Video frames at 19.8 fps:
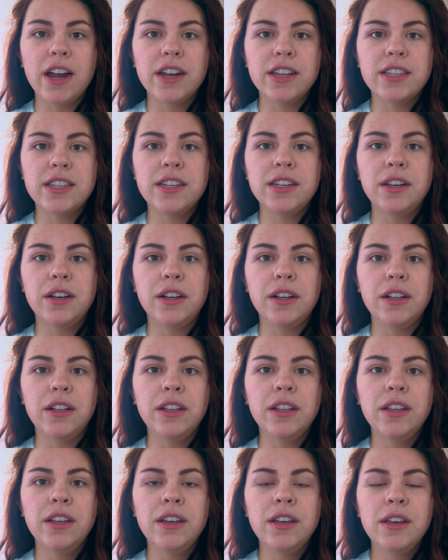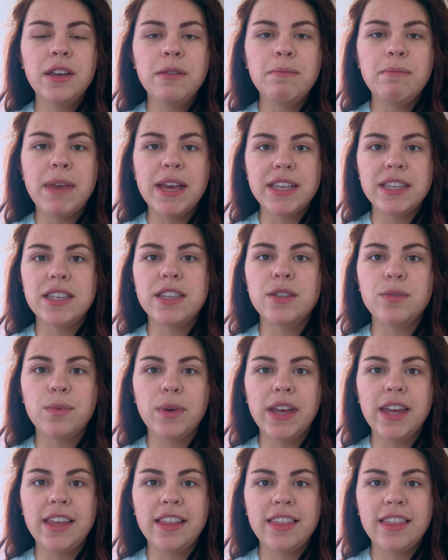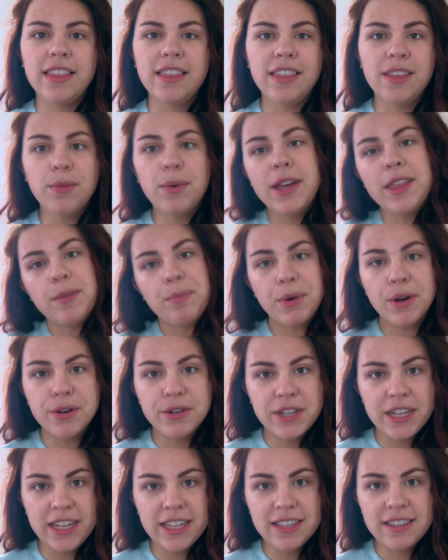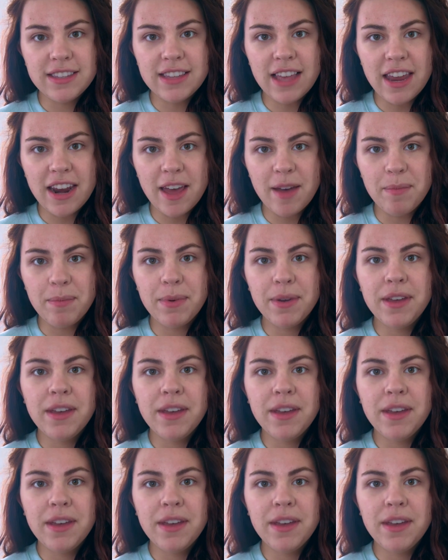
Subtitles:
It still messes with the way the protein's set up,